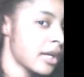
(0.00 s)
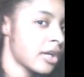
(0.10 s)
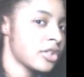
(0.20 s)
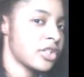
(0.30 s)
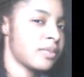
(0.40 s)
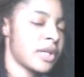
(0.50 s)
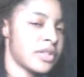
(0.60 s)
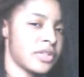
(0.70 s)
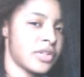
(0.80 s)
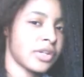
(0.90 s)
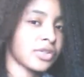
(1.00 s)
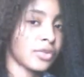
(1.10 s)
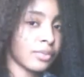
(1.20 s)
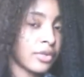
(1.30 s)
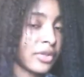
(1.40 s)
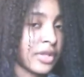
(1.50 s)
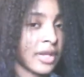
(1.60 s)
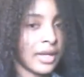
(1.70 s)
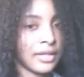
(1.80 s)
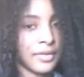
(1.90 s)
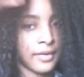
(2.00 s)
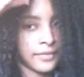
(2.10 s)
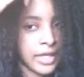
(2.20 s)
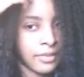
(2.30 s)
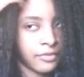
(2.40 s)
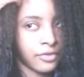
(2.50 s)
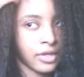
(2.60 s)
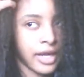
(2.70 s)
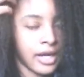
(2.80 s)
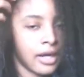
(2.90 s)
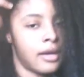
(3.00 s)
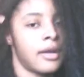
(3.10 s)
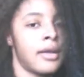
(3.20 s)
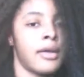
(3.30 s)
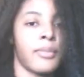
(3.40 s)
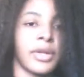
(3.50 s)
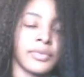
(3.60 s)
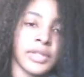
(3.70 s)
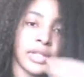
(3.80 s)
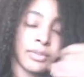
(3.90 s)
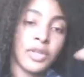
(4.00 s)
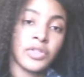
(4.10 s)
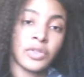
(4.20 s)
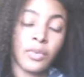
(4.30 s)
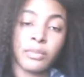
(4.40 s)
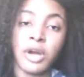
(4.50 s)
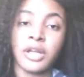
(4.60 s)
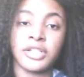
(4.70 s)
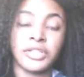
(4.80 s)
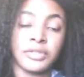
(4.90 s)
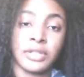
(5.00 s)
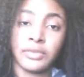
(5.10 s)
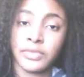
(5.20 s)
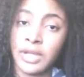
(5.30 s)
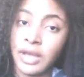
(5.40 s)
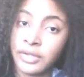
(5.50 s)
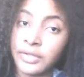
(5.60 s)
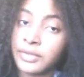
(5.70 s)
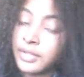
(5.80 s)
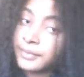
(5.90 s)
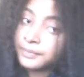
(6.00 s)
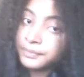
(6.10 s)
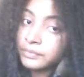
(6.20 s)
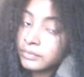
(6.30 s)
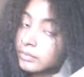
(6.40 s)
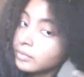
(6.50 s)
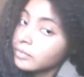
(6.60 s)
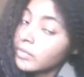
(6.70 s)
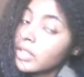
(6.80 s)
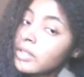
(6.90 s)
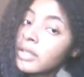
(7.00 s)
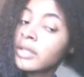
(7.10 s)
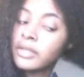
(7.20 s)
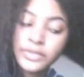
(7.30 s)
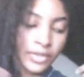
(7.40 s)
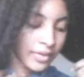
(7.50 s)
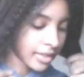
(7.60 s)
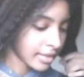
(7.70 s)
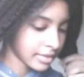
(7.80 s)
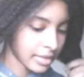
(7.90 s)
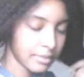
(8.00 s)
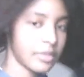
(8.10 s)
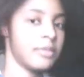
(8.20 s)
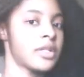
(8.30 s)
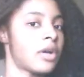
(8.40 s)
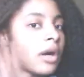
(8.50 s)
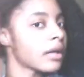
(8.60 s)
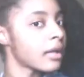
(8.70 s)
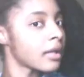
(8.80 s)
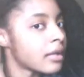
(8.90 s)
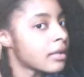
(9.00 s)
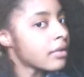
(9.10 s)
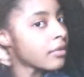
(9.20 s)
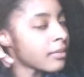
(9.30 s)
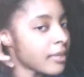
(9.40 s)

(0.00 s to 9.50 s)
hair just because it's like super thick. I do have type 4 hair, but it really depends on what products you use and how you do it. So like I said, I'm going to be talking and doing